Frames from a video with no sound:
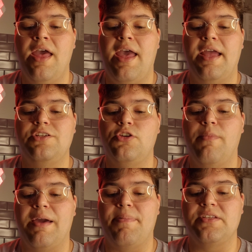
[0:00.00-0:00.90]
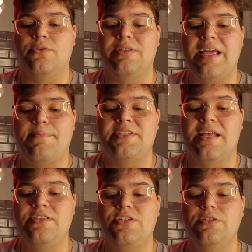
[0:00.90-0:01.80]
and 2 megapixel depth
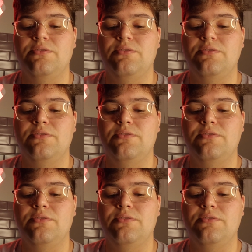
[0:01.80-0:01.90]
sensor.